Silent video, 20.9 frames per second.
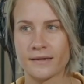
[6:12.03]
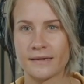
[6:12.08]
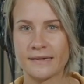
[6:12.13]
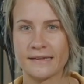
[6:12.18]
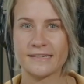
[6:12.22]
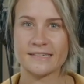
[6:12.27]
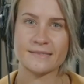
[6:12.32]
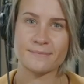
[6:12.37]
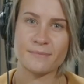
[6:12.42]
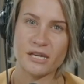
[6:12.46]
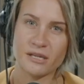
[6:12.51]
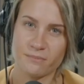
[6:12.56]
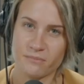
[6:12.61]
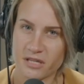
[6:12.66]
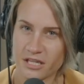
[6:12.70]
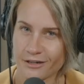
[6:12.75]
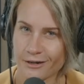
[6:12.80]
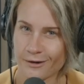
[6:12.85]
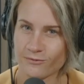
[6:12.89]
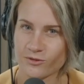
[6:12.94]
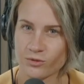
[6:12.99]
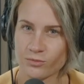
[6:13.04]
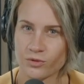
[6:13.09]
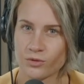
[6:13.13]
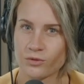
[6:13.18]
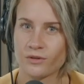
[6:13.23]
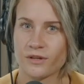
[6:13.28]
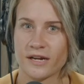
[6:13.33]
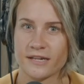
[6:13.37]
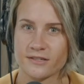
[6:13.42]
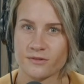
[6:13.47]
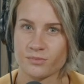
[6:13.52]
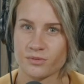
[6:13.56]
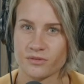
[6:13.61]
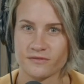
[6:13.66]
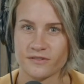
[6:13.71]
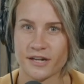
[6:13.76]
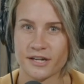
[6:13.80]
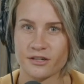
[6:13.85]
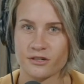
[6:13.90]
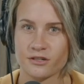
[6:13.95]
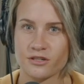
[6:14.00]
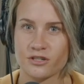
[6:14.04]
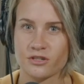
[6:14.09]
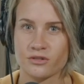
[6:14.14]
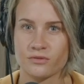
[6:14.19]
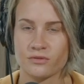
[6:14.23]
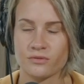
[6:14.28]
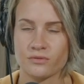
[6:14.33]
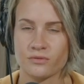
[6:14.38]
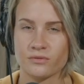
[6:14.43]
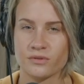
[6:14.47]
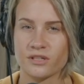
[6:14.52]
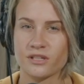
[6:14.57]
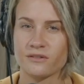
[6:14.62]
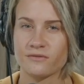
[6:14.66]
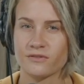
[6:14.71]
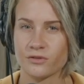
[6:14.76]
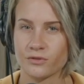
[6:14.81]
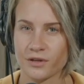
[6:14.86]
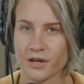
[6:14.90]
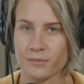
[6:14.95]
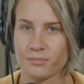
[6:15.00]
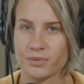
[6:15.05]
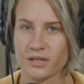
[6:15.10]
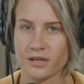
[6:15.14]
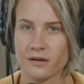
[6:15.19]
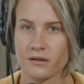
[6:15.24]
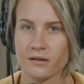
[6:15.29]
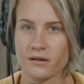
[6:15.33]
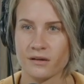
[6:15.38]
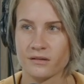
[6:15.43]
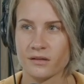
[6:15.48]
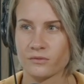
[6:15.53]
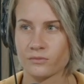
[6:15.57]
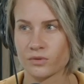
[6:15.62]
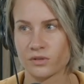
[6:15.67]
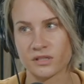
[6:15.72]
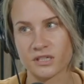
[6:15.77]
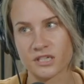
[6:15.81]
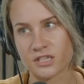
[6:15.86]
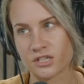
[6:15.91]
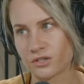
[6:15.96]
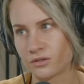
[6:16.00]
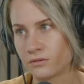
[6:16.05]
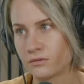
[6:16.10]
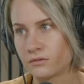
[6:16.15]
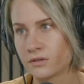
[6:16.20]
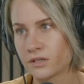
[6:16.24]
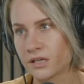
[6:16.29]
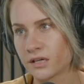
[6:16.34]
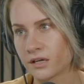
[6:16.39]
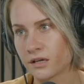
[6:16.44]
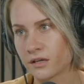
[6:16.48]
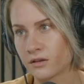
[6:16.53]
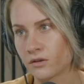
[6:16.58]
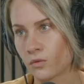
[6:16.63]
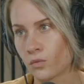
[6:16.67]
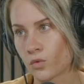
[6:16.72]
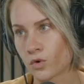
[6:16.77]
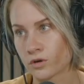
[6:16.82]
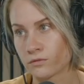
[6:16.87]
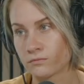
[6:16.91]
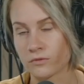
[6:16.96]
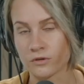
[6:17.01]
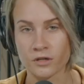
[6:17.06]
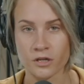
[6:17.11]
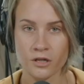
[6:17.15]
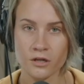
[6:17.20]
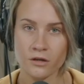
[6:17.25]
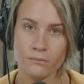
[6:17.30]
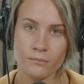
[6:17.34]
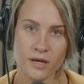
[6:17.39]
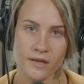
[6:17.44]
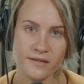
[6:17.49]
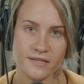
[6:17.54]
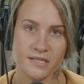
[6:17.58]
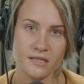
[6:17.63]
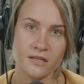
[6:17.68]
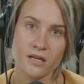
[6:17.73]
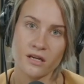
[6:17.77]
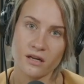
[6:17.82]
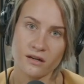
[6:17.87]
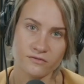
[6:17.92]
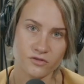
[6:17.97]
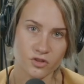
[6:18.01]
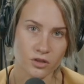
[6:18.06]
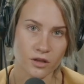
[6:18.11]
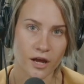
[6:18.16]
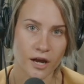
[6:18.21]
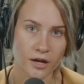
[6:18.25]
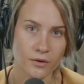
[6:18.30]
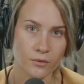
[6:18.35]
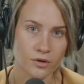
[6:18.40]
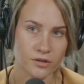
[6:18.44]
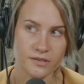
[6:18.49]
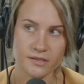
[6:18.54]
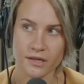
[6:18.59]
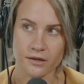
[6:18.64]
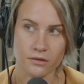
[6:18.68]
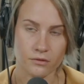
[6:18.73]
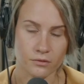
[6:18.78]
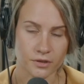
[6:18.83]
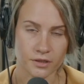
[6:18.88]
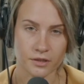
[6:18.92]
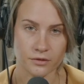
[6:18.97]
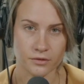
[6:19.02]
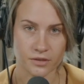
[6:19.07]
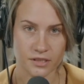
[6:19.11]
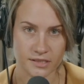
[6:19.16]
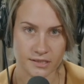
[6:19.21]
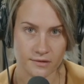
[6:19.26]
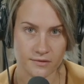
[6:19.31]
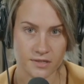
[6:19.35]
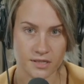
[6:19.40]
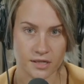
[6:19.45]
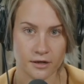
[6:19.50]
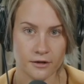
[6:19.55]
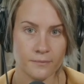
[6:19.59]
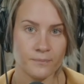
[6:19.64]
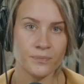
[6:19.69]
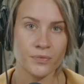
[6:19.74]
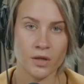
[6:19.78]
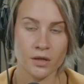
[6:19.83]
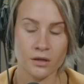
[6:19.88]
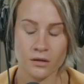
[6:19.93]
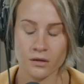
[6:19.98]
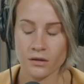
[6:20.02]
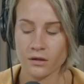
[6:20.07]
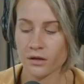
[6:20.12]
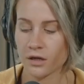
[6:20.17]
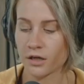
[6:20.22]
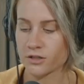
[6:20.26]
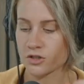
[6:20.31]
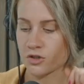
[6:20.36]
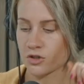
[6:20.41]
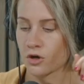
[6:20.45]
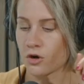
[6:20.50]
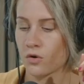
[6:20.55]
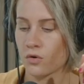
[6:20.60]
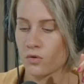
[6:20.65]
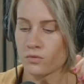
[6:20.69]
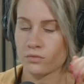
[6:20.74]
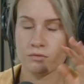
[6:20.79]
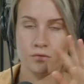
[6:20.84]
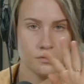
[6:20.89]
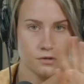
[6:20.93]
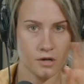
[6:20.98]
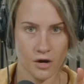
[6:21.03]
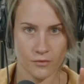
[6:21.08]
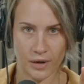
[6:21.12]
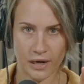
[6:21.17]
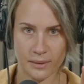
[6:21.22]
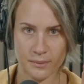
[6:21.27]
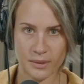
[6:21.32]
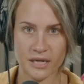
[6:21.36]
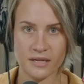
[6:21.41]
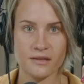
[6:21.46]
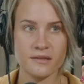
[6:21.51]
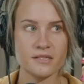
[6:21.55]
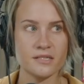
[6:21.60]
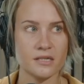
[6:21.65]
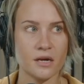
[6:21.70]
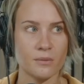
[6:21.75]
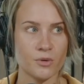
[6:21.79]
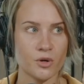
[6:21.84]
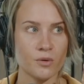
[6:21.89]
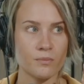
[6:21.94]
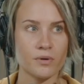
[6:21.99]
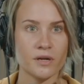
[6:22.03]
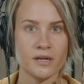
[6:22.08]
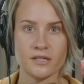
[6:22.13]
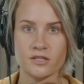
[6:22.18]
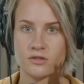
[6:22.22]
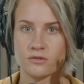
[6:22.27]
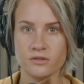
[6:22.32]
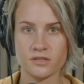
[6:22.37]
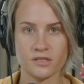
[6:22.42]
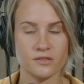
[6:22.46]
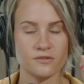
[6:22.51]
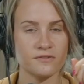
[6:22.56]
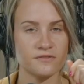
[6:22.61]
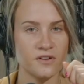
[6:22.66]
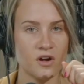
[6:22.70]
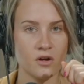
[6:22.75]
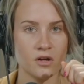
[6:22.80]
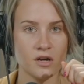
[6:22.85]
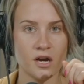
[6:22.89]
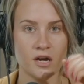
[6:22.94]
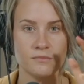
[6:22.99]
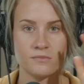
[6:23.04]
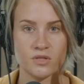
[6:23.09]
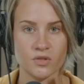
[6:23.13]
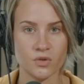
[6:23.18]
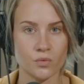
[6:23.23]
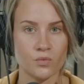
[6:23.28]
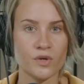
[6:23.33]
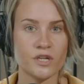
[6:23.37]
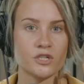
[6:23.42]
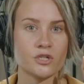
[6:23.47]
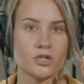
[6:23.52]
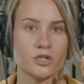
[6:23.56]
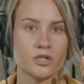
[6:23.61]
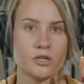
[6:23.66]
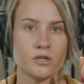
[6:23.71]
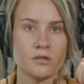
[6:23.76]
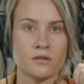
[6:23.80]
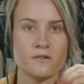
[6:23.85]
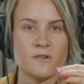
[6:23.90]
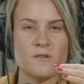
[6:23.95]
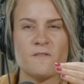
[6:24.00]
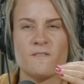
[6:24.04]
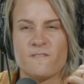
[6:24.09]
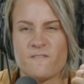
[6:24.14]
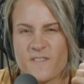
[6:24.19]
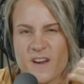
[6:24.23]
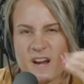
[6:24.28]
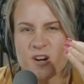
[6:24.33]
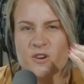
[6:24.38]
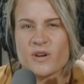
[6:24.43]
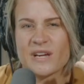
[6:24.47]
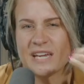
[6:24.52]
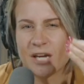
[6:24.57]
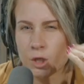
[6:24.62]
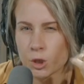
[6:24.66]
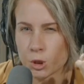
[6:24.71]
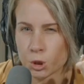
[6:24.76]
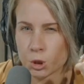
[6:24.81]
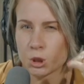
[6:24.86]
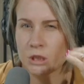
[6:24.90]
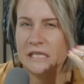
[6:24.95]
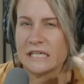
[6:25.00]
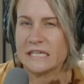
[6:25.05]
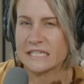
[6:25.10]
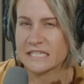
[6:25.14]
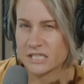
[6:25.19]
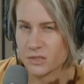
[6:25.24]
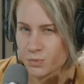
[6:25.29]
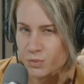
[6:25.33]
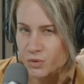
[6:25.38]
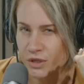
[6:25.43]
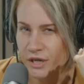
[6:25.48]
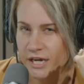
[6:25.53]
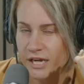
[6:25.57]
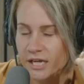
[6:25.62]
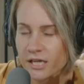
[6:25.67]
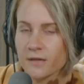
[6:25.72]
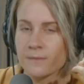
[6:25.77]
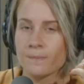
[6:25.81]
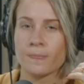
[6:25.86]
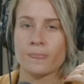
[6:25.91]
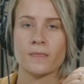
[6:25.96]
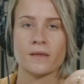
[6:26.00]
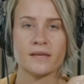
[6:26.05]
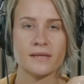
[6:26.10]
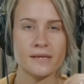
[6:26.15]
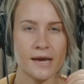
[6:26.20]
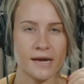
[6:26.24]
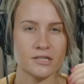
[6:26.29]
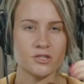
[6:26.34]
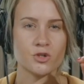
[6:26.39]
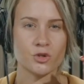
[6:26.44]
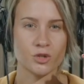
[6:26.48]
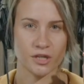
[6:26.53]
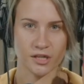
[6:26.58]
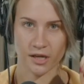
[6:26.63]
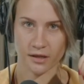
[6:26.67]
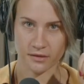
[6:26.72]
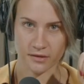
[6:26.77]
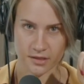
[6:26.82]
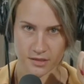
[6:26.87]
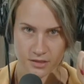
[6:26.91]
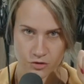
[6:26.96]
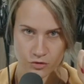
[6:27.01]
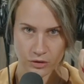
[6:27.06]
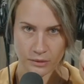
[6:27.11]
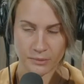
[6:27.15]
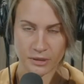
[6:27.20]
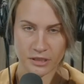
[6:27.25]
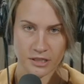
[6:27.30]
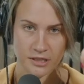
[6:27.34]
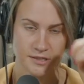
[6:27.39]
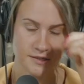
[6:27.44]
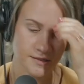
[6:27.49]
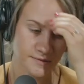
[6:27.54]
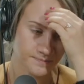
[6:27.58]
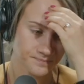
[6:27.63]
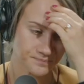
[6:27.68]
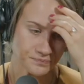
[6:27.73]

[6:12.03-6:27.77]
it doesn't make me comfortable as a provider to give you an IPL and then release you in the warm months of July where it's like 30 degrees outside. So not recommended in the summer, but as soon as the fall comes, the winter, very early spring, yes, you can get these treatment done.